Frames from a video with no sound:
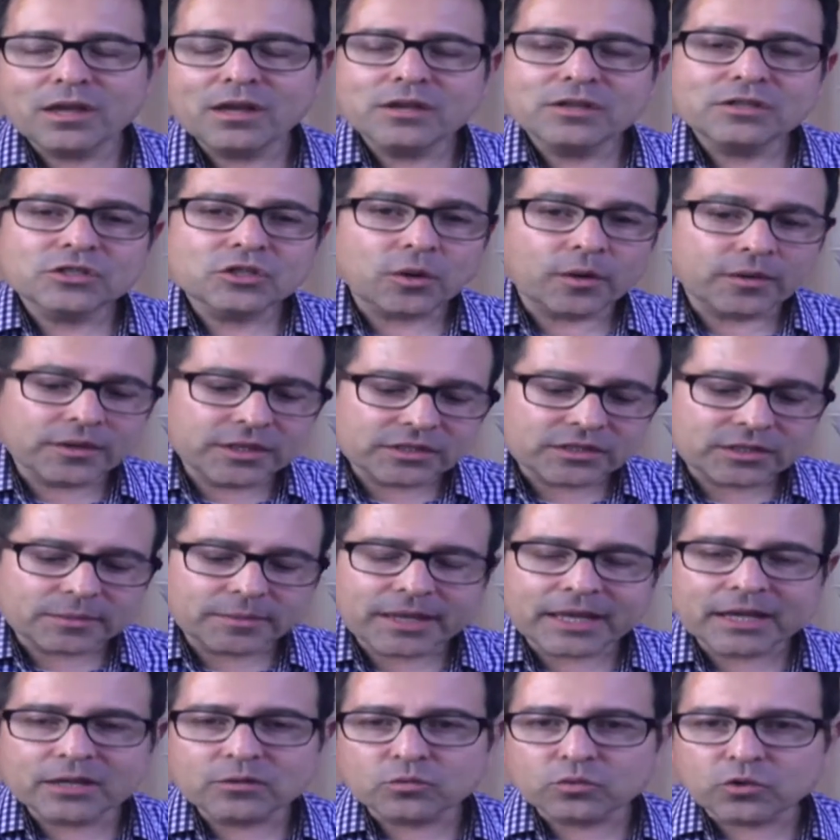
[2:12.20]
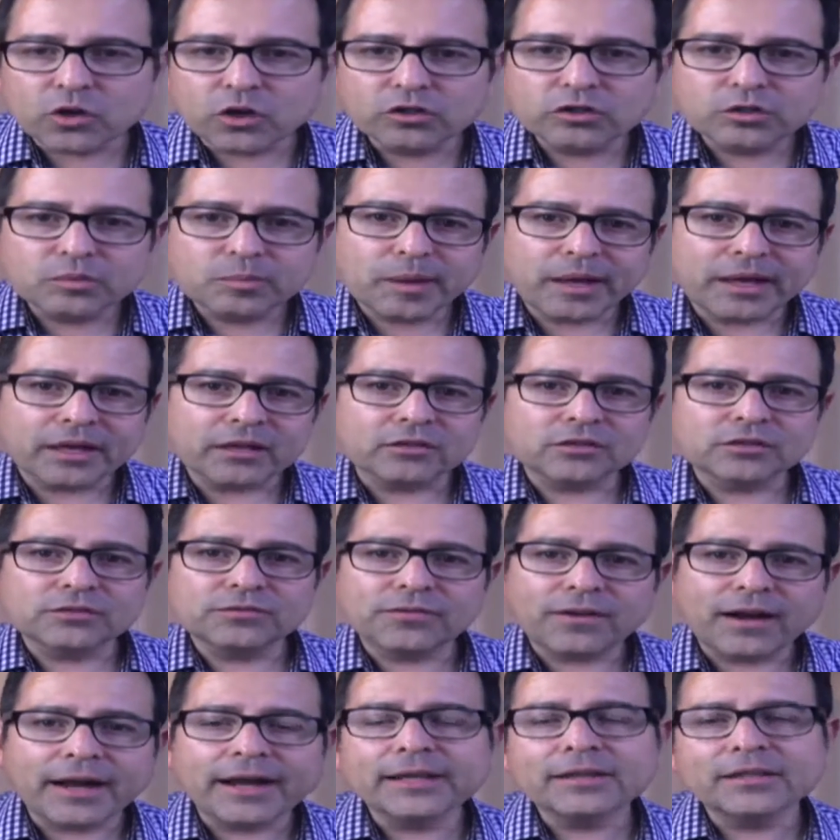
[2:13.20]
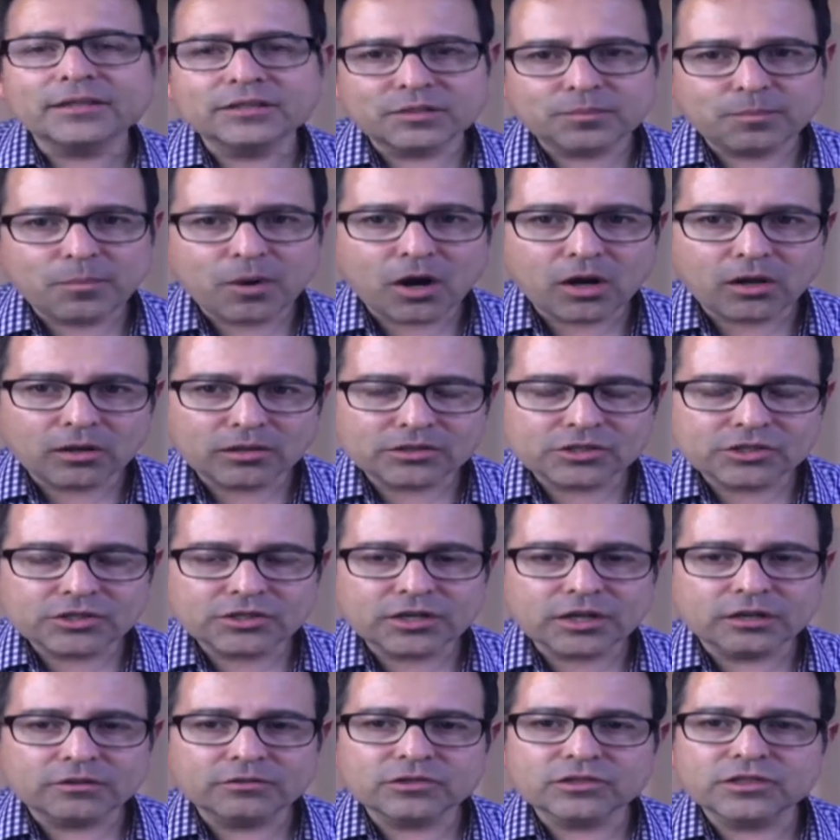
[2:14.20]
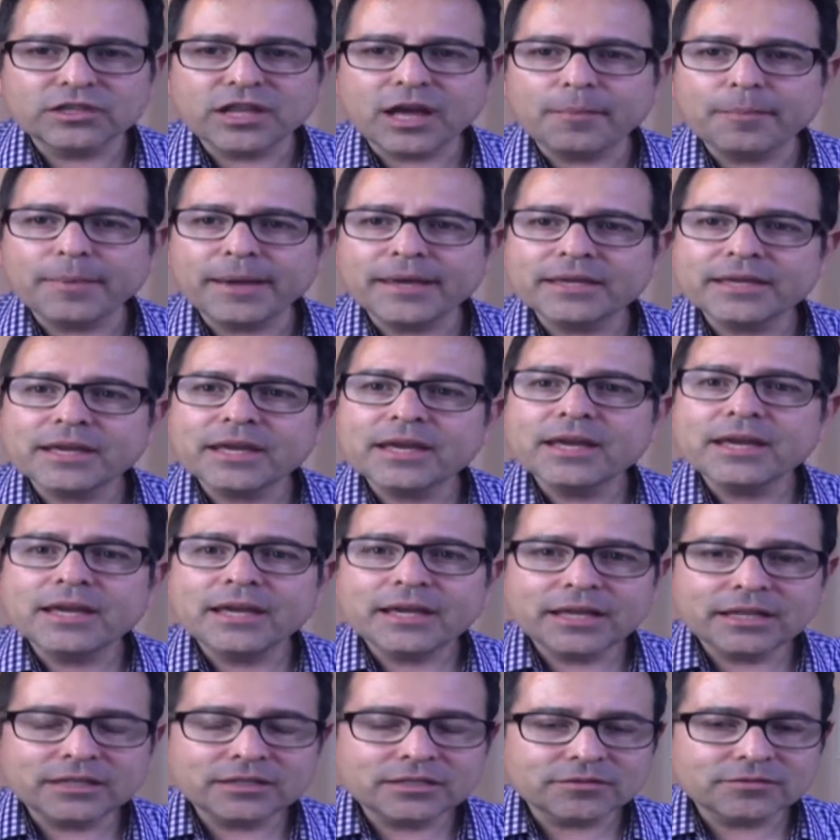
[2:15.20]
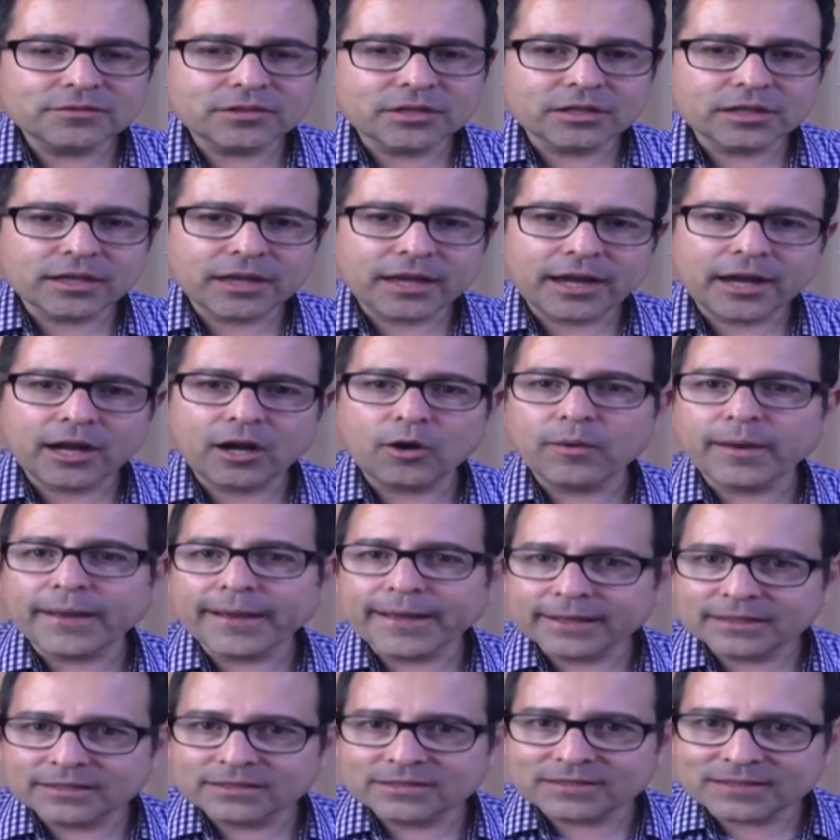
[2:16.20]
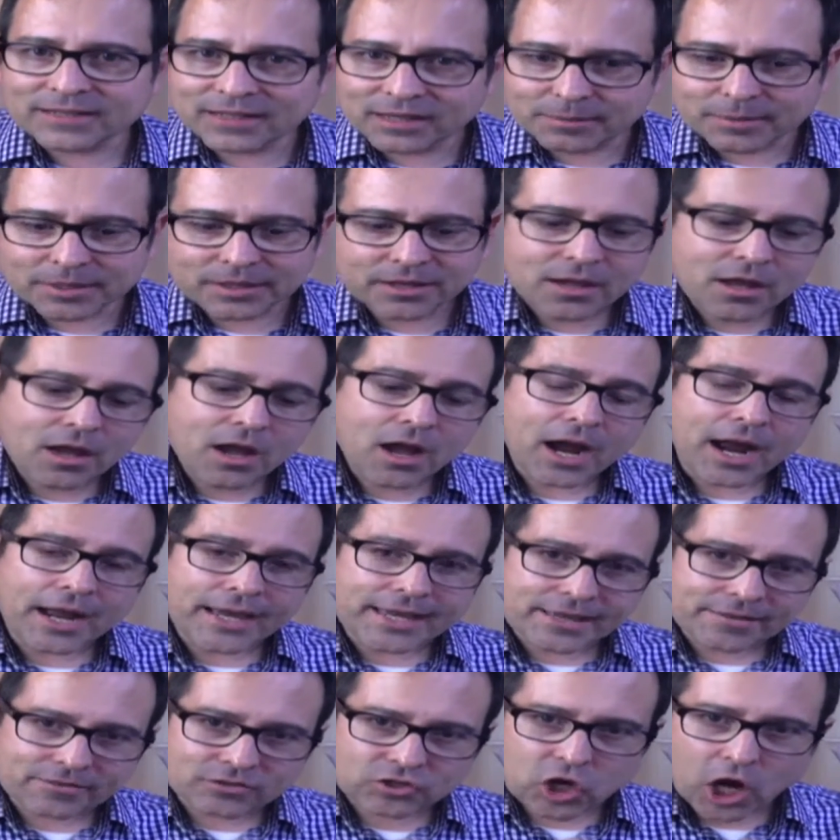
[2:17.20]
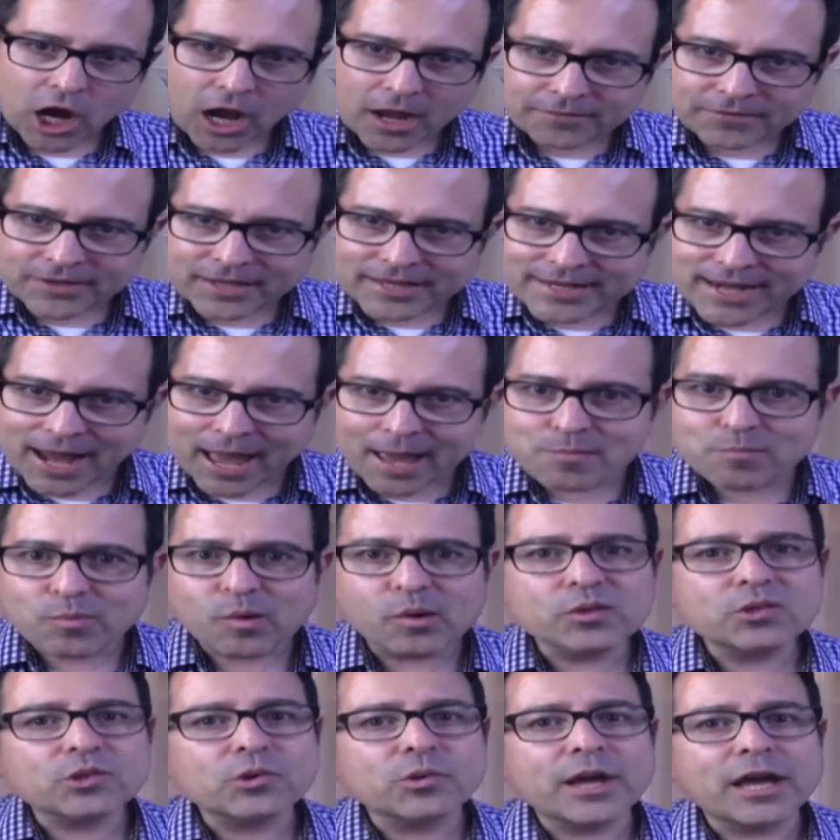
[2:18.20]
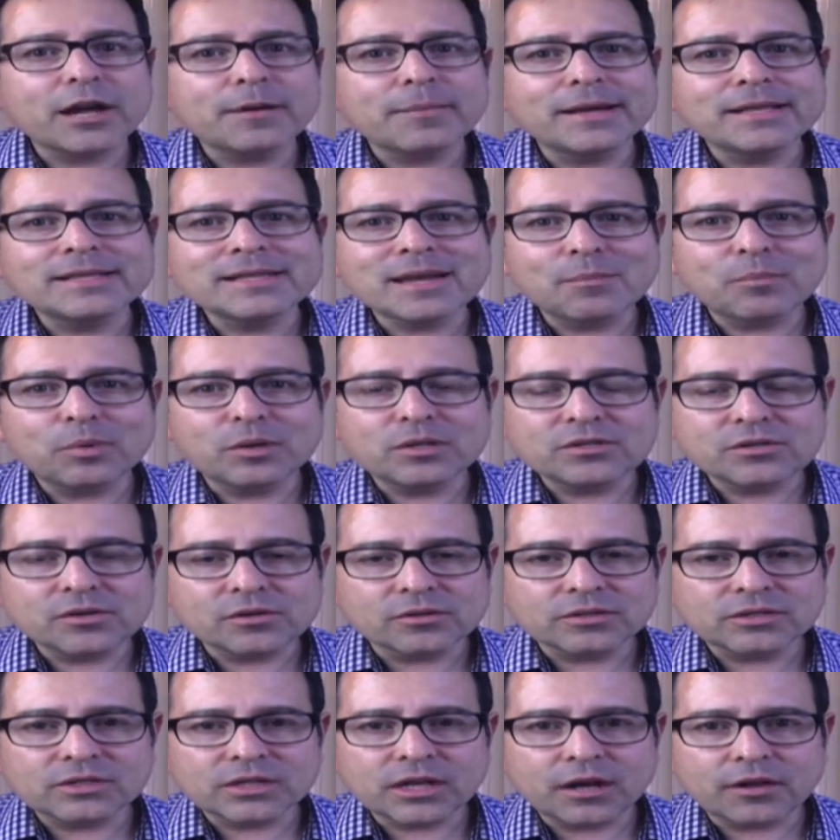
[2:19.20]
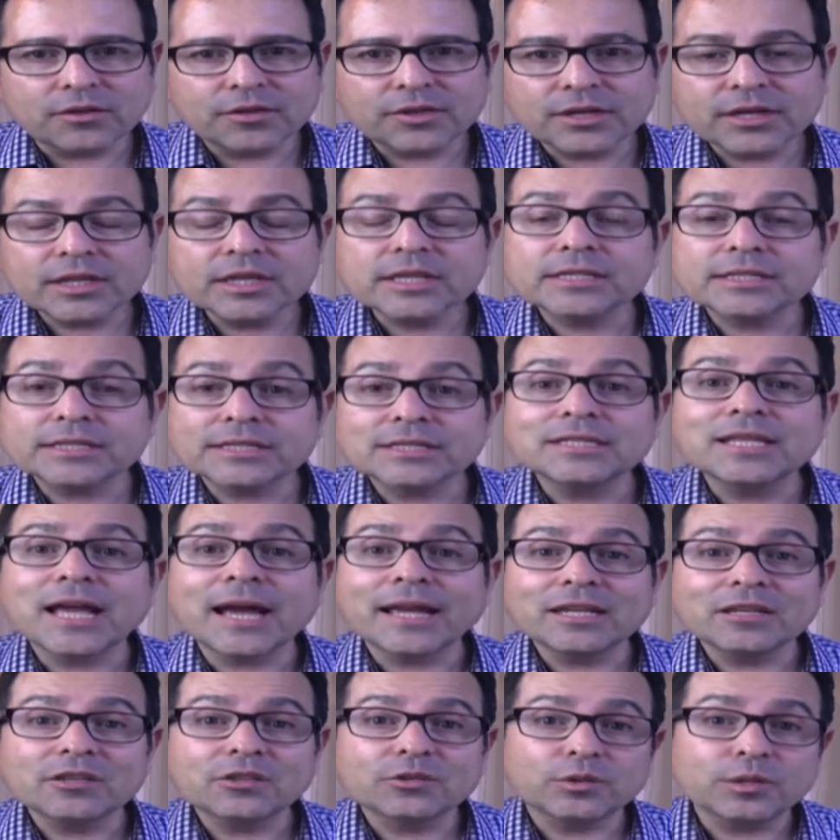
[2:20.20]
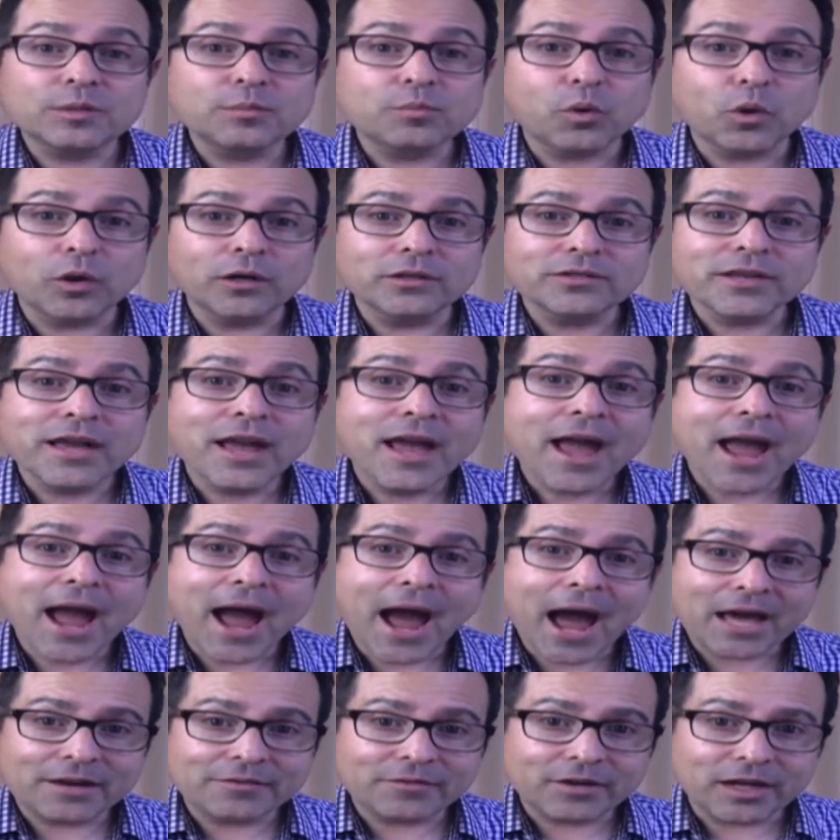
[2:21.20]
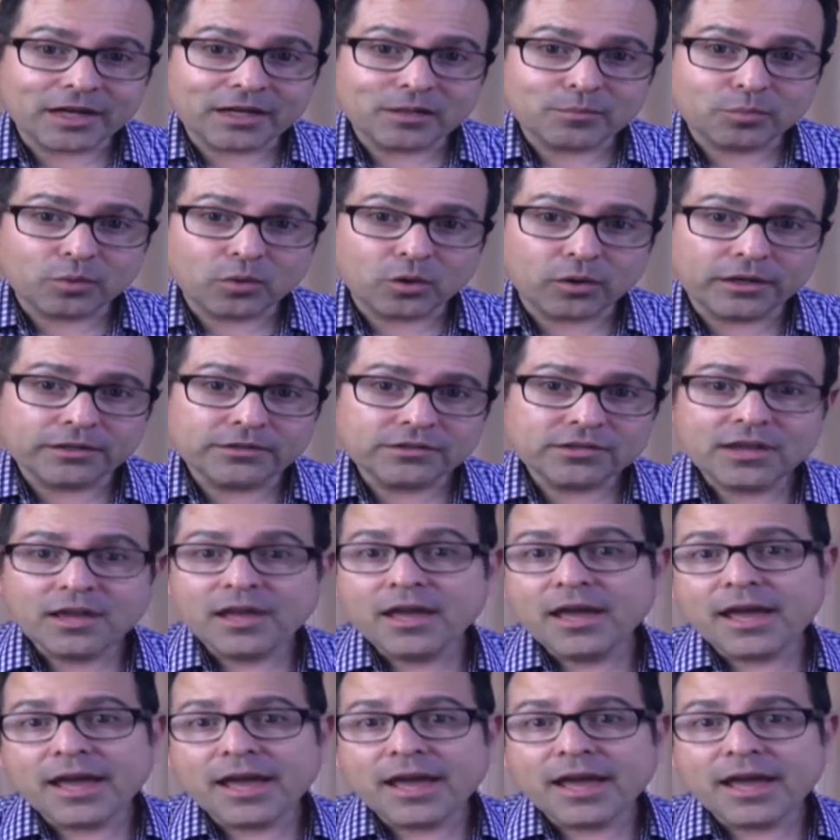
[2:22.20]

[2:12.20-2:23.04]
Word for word: So on this, I'm getting rose petals, violets, polished stones, nutmeg, hint of cacao, and cinnamon. I give this coffee a 9.3 out of my 10.0 scale. I think this is 93 points out of 100 points.